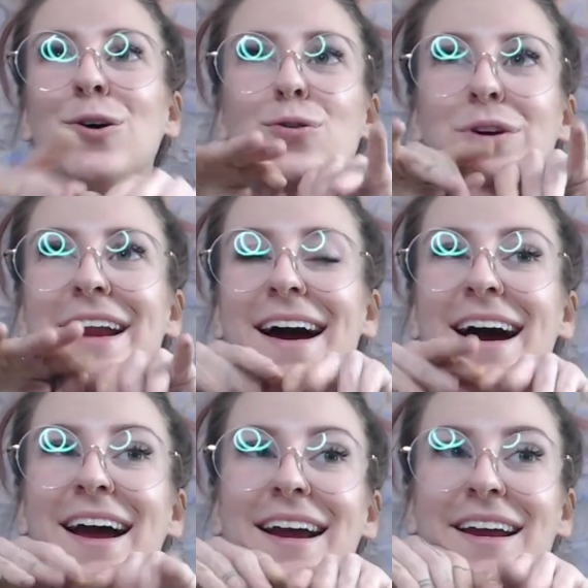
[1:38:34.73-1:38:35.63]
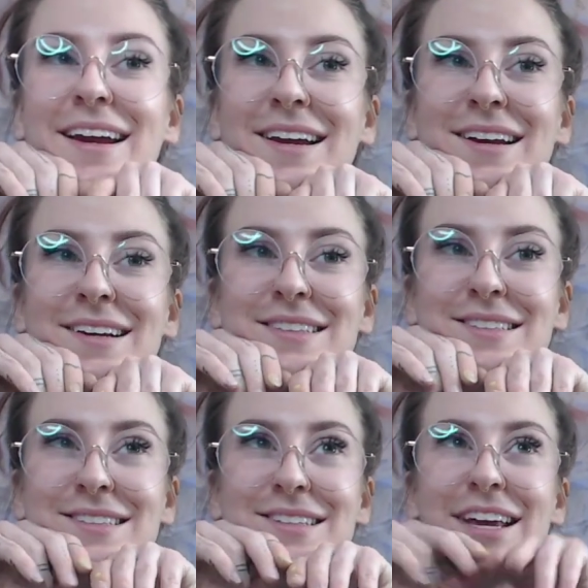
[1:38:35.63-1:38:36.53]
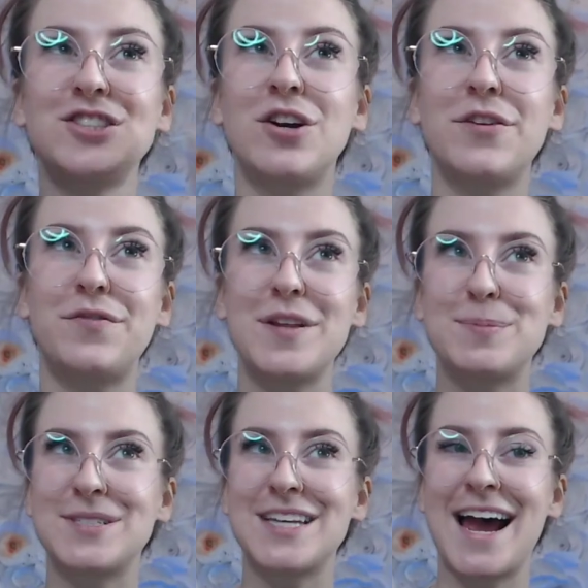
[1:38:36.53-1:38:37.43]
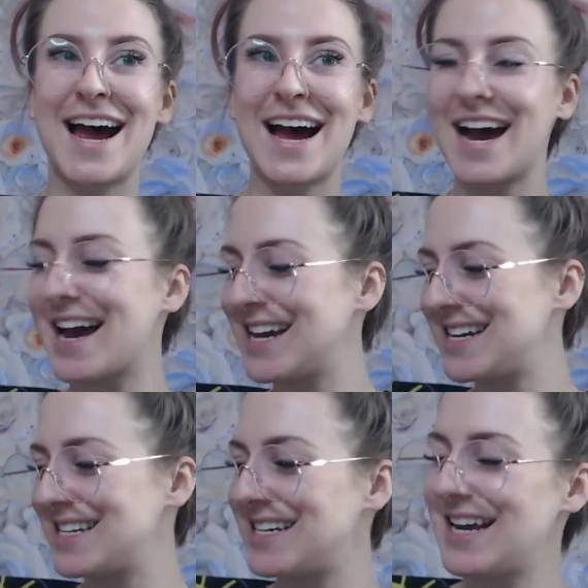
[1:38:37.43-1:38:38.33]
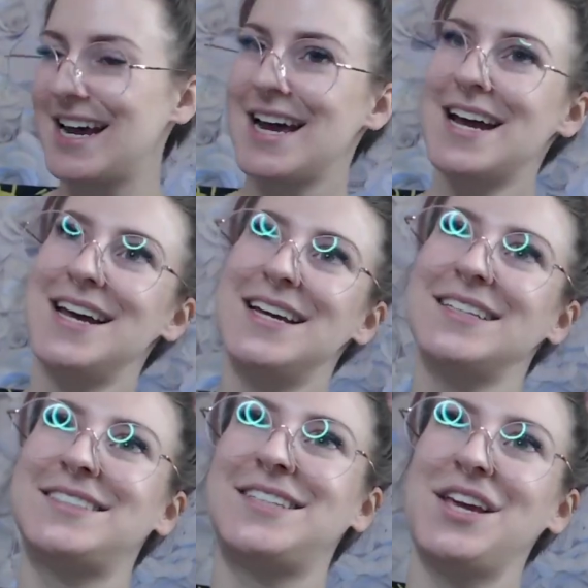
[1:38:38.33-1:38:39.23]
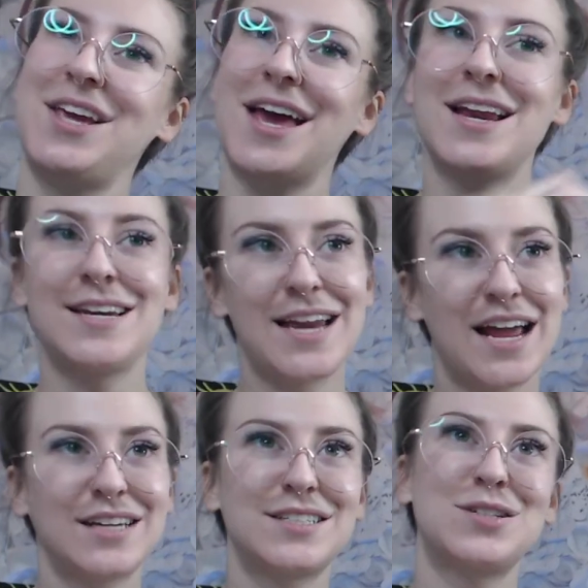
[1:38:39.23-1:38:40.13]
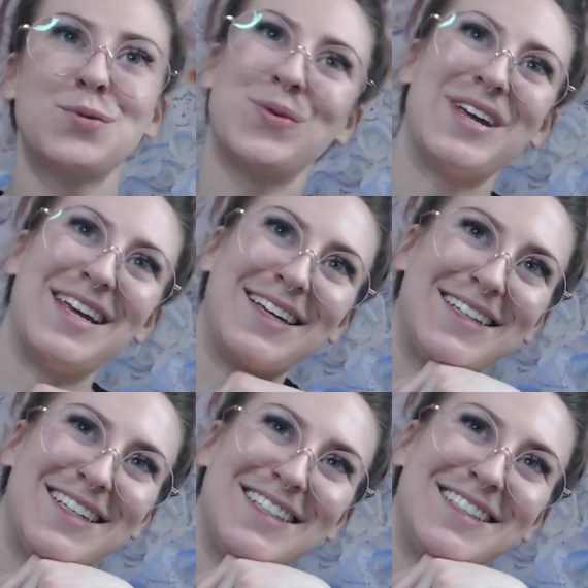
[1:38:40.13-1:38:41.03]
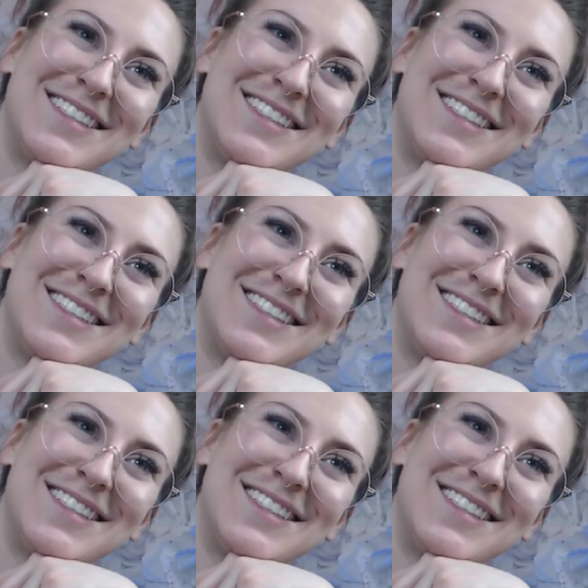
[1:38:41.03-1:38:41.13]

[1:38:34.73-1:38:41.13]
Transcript: Good night. Catch you on the flip side. See you next week.